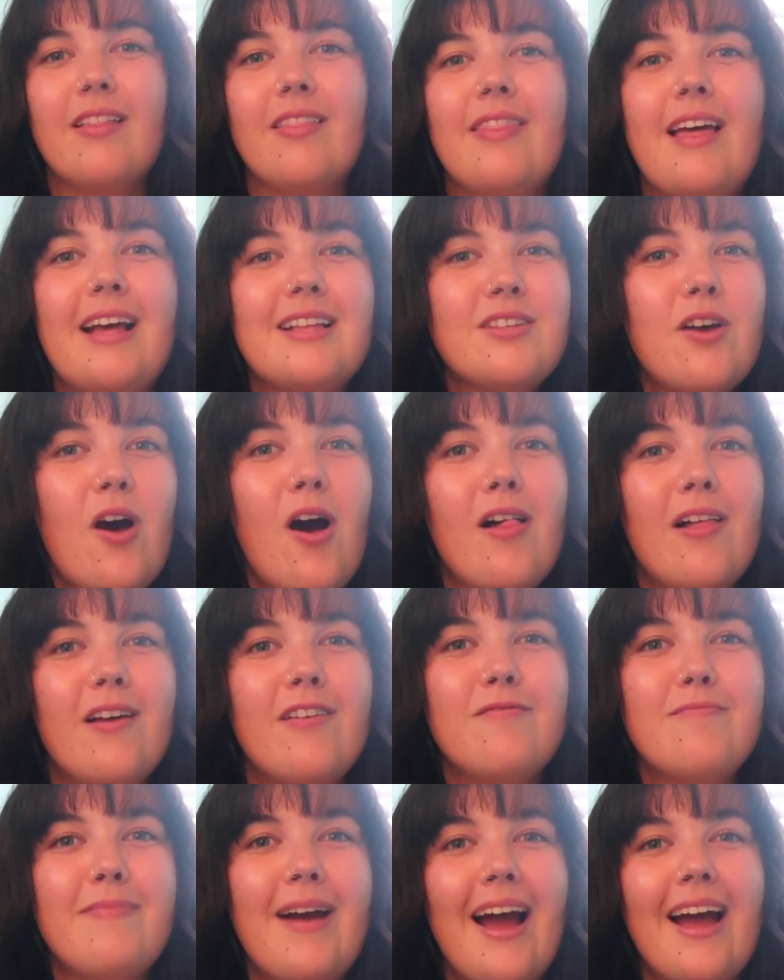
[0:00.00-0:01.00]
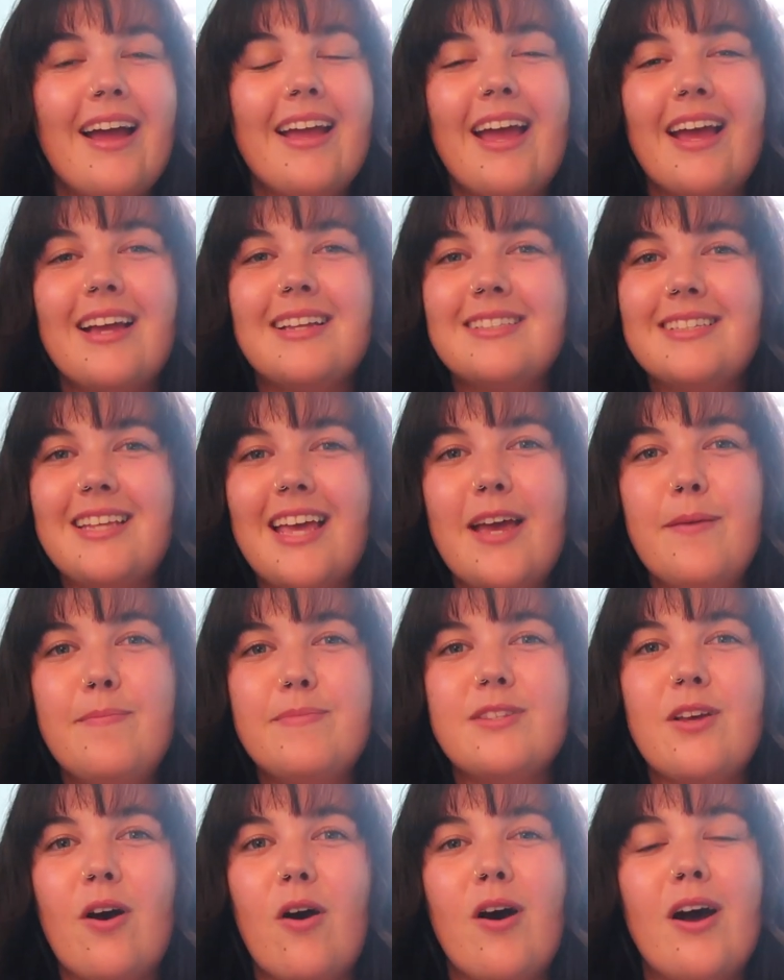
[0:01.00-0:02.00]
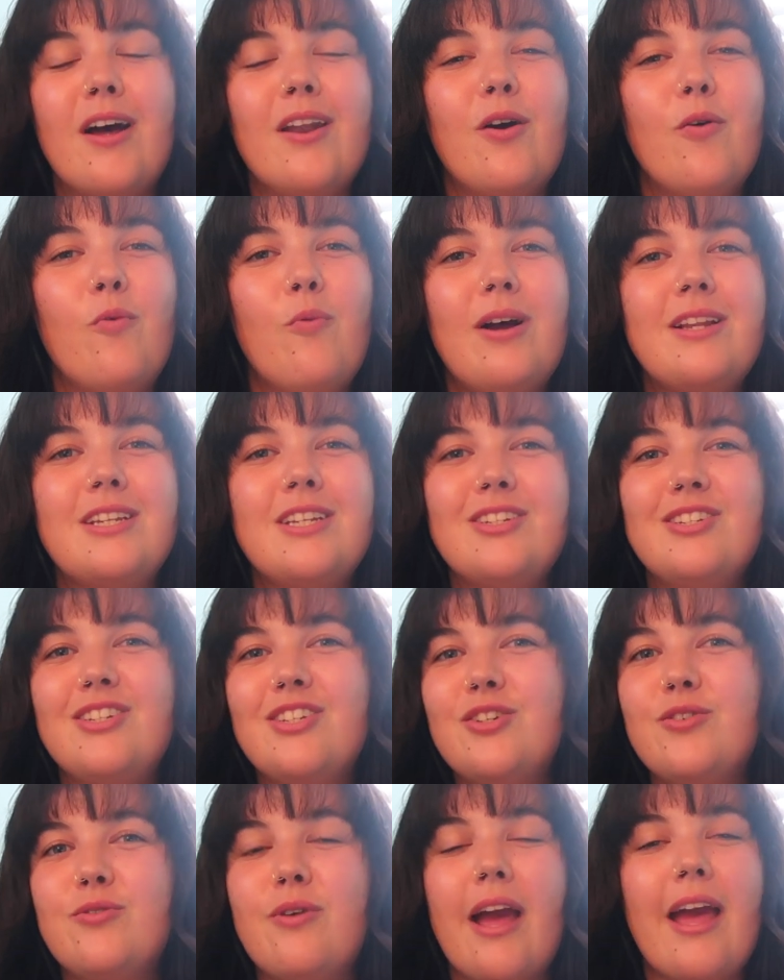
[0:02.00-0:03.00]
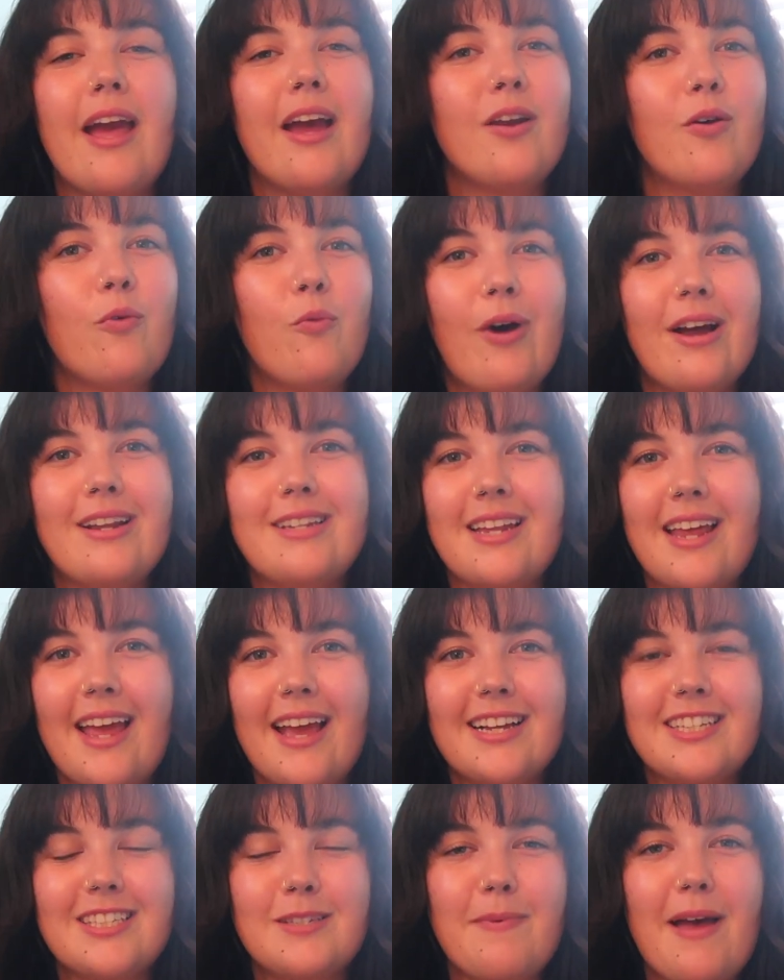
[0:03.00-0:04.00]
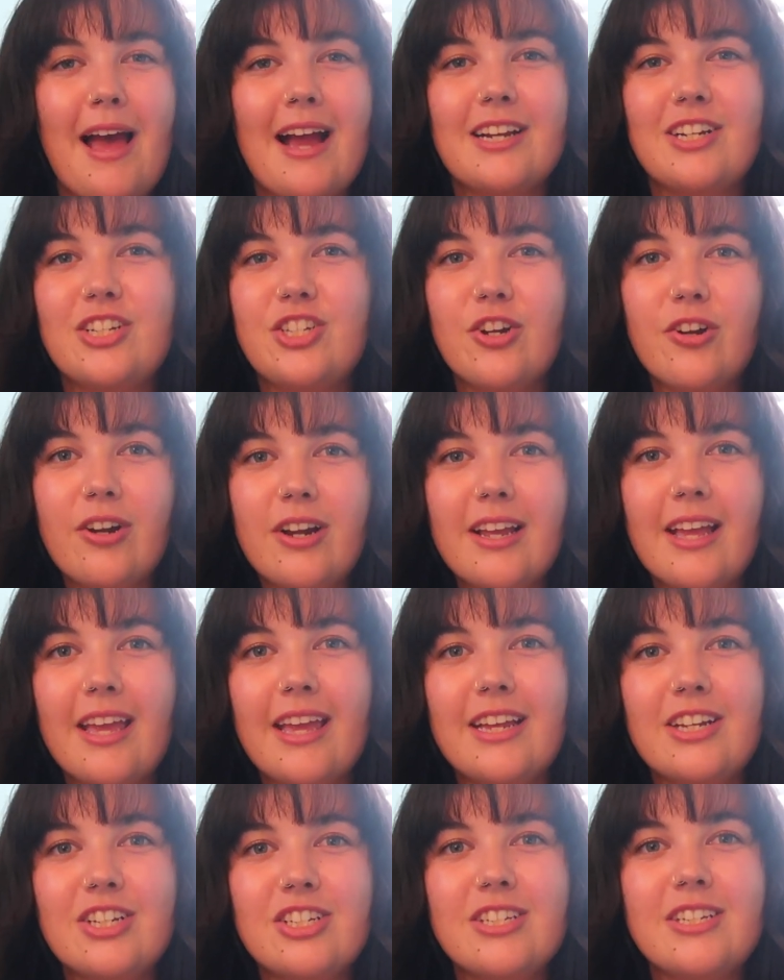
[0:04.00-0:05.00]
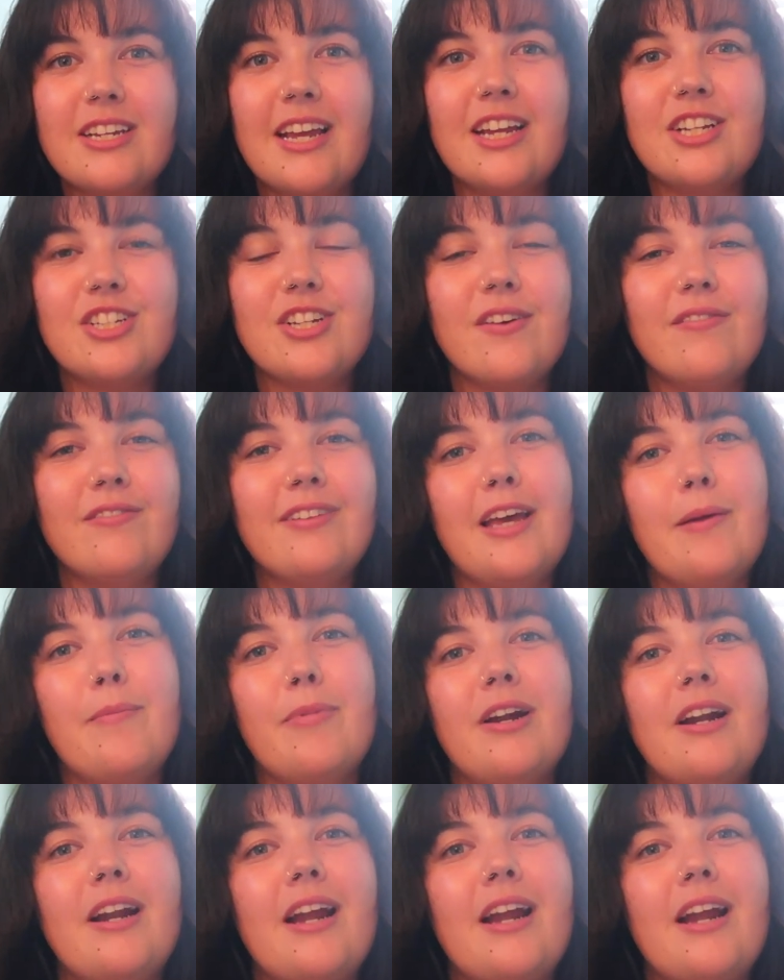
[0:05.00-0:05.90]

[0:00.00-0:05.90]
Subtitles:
that's all of my tips on what to do and what to expect during each stage of labor.